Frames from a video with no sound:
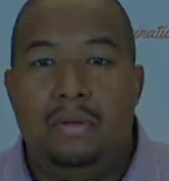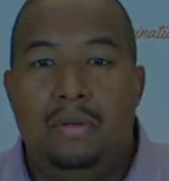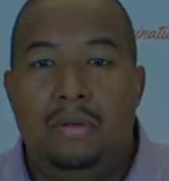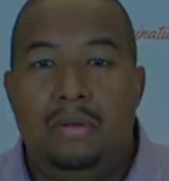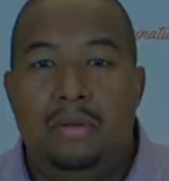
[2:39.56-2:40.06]

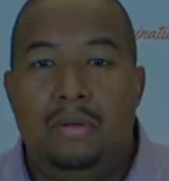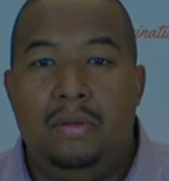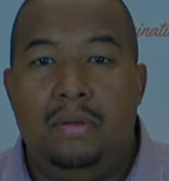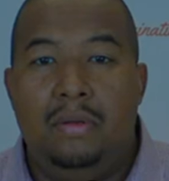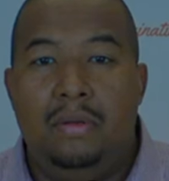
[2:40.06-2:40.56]

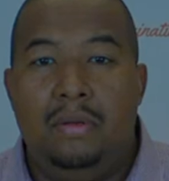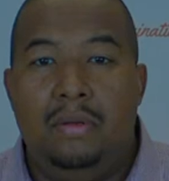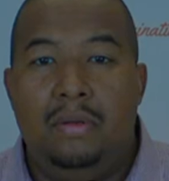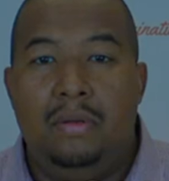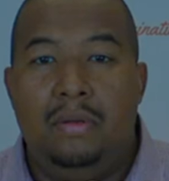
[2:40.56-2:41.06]

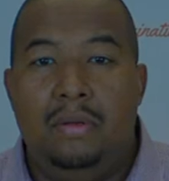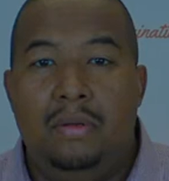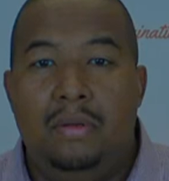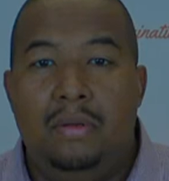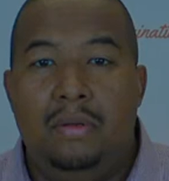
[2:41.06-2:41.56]

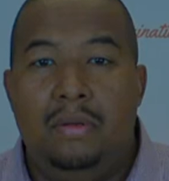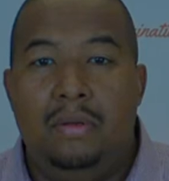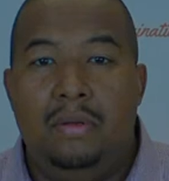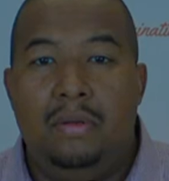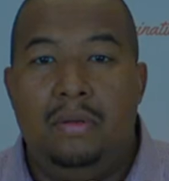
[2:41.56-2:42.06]

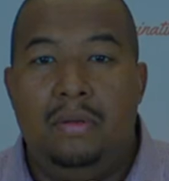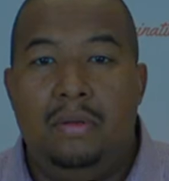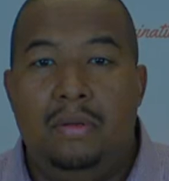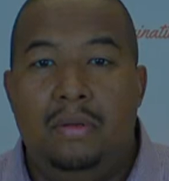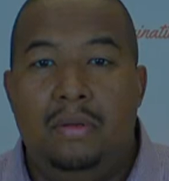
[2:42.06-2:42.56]

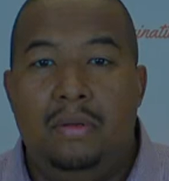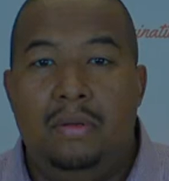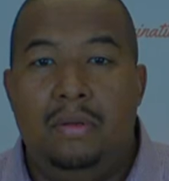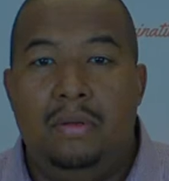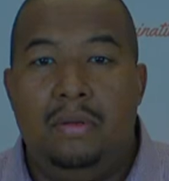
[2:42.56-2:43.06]

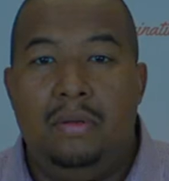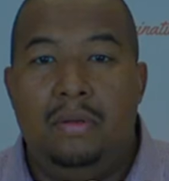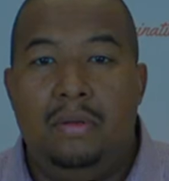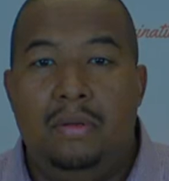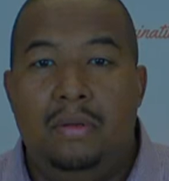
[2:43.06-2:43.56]

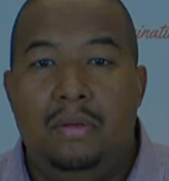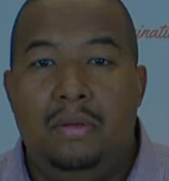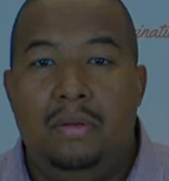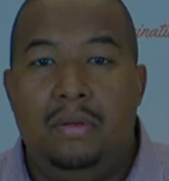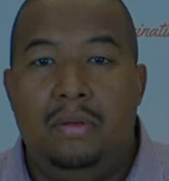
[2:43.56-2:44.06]

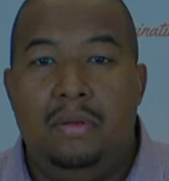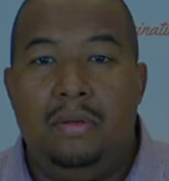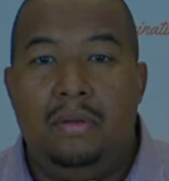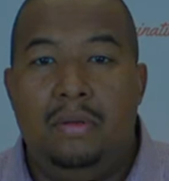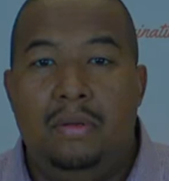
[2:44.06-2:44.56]

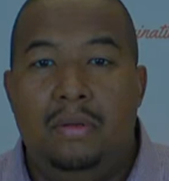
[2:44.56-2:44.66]
No one is speaking in this clip.